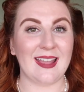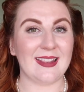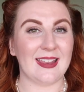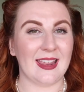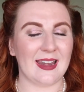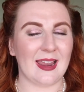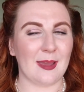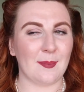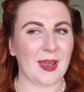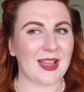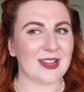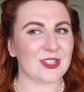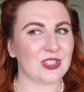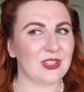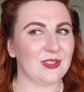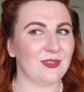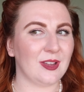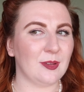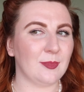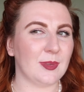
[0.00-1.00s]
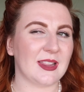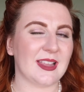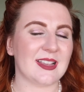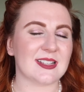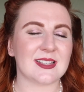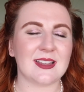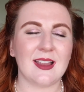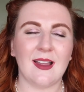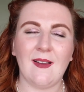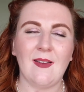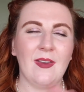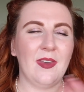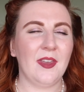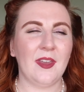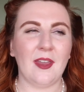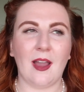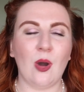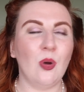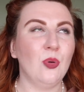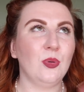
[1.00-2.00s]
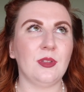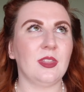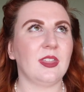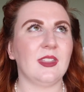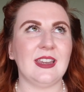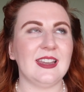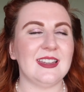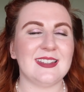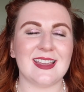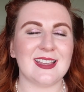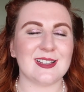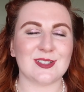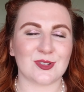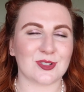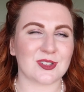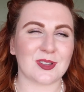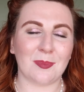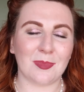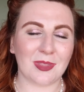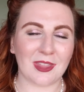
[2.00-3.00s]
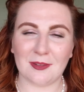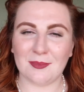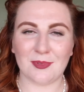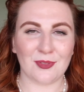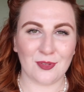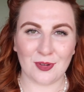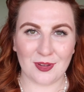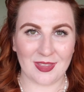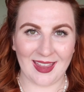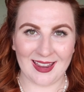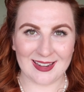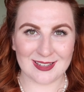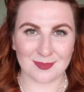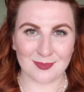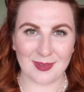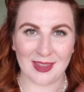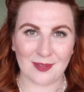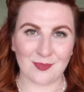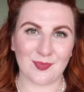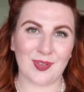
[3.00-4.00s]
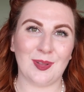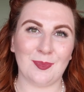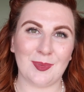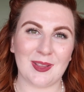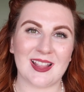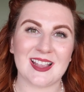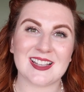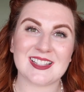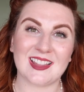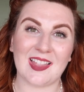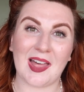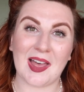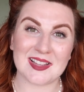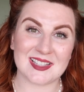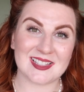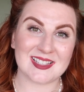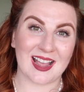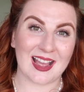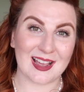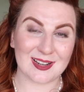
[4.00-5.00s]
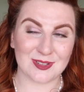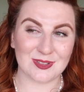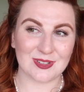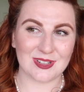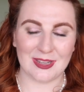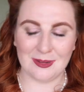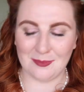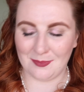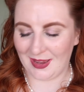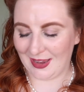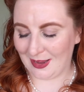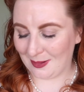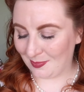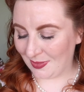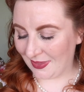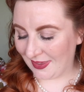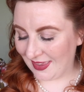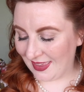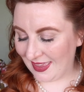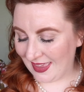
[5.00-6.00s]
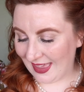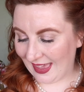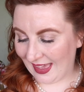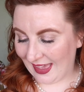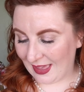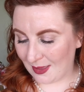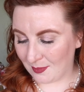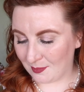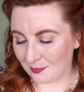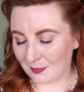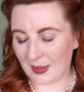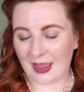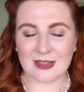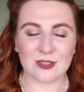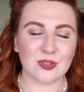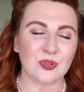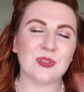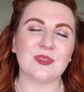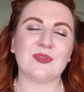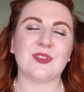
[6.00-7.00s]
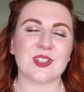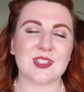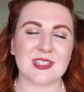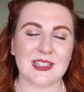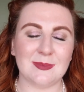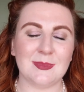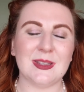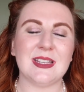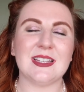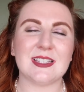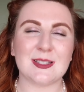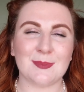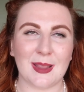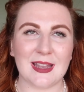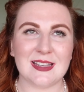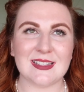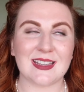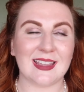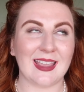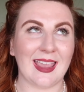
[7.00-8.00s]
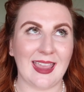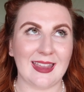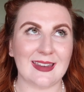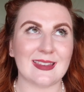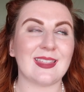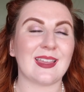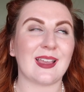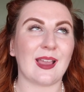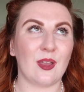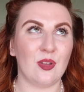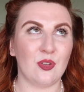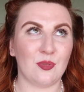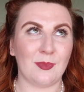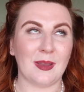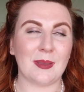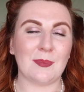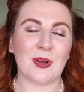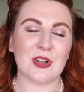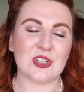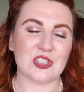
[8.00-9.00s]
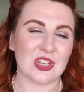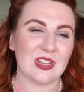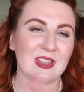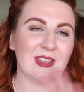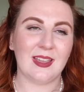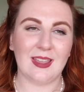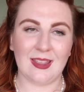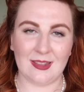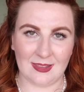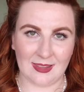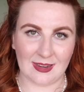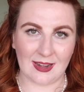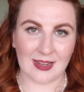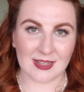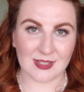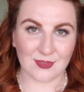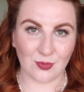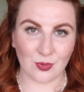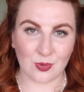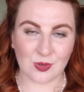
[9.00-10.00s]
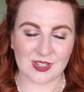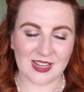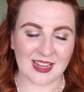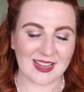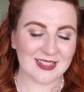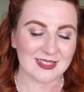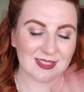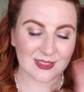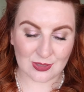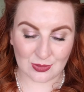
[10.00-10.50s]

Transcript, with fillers: And then I'm actually filming this a whole 3 days or something before the end of May. I'm filming this the last Saturday in May. But I don't foresee me spending anything out of my budget in the next 4 days.